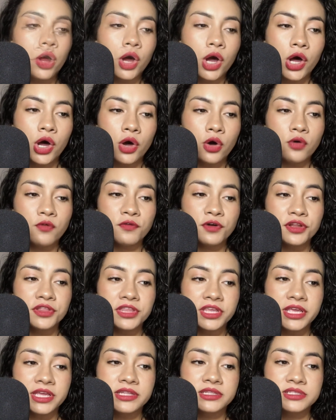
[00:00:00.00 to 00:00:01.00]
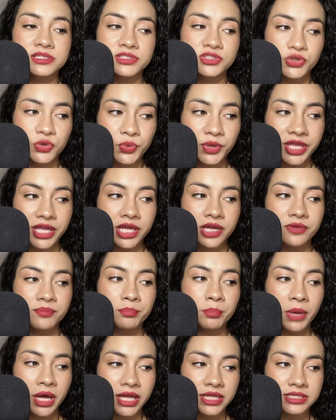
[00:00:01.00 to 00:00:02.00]
Over the ensuing
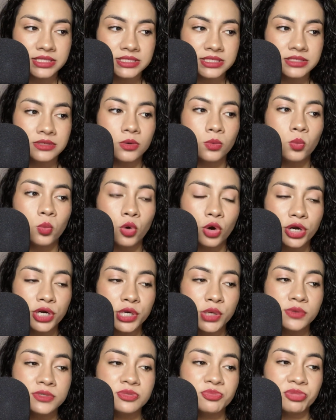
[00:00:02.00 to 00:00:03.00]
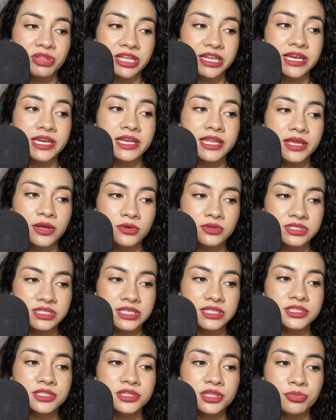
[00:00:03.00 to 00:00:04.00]
months, Wuornos pleaded guilty
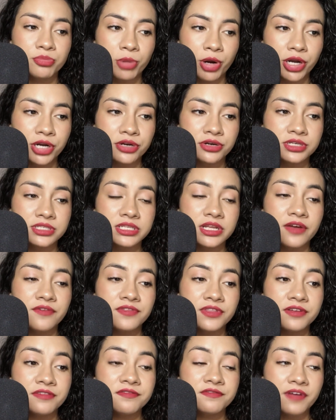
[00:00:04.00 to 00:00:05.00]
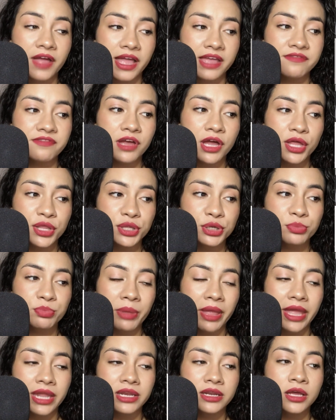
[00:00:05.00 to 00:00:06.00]
to the murders of the 5 other
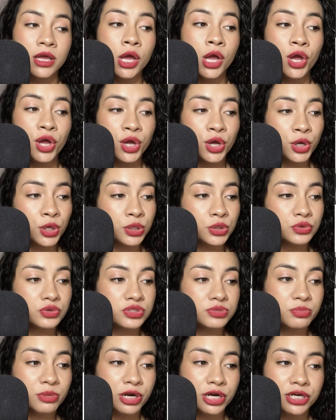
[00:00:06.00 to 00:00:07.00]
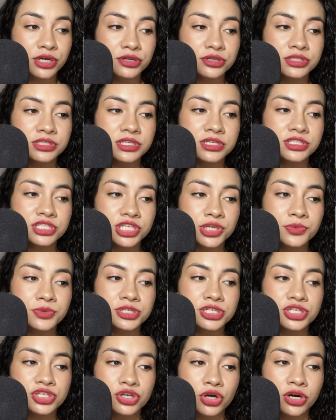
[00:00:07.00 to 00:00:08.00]
men, whose murders she
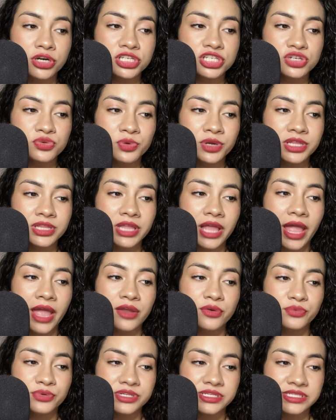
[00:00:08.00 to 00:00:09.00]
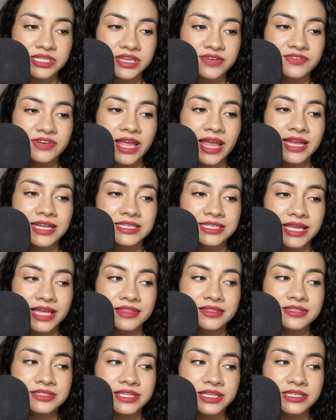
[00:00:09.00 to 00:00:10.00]
was charged with, and received a death
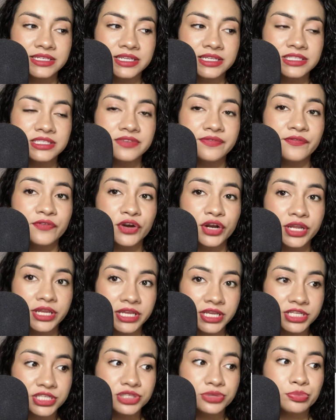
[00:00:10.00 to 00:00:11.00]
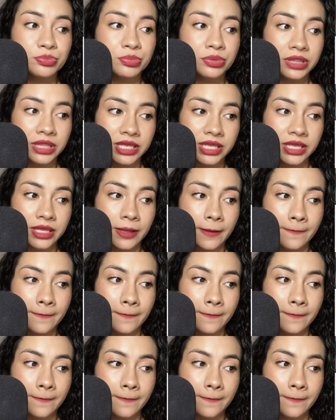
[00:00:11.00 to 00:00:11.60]
sentence for each plea.